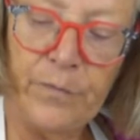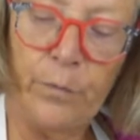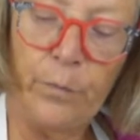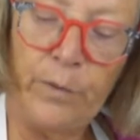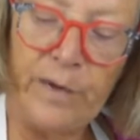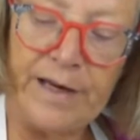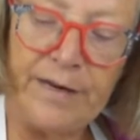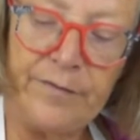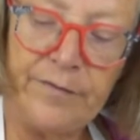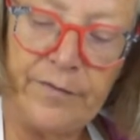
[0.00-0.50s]

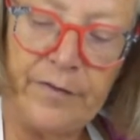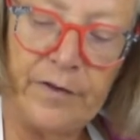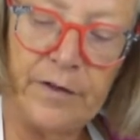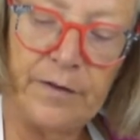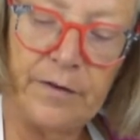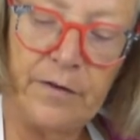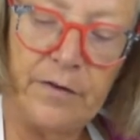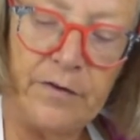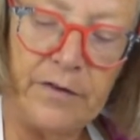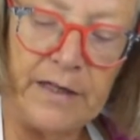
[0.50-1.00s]

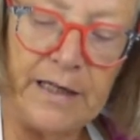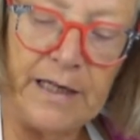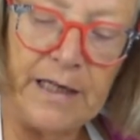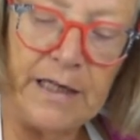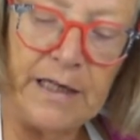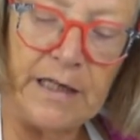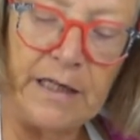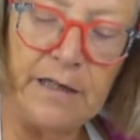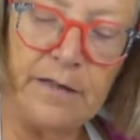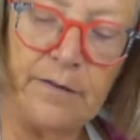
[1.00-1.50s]
with
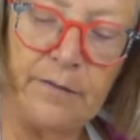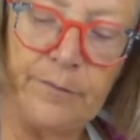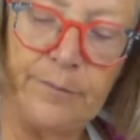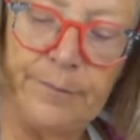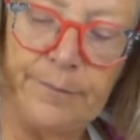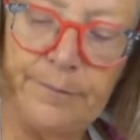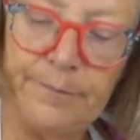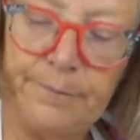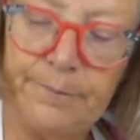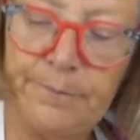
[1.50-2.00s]
the
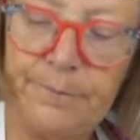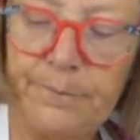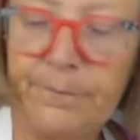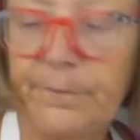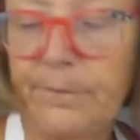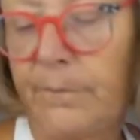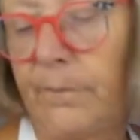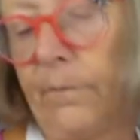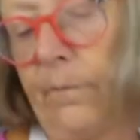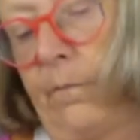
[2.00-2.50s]

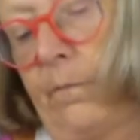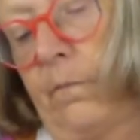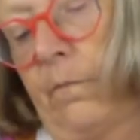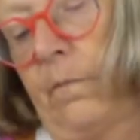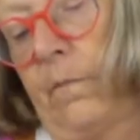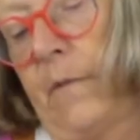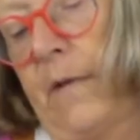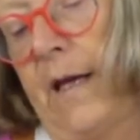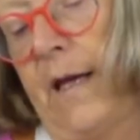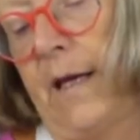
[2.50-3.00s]

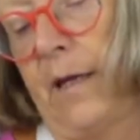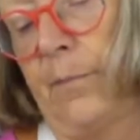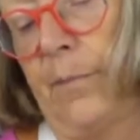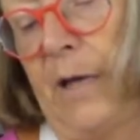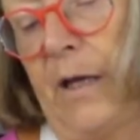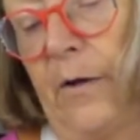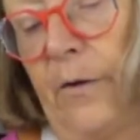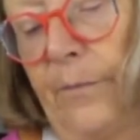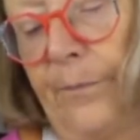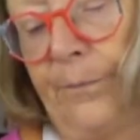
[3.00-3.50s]

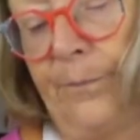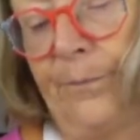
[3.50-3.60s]
eggplant.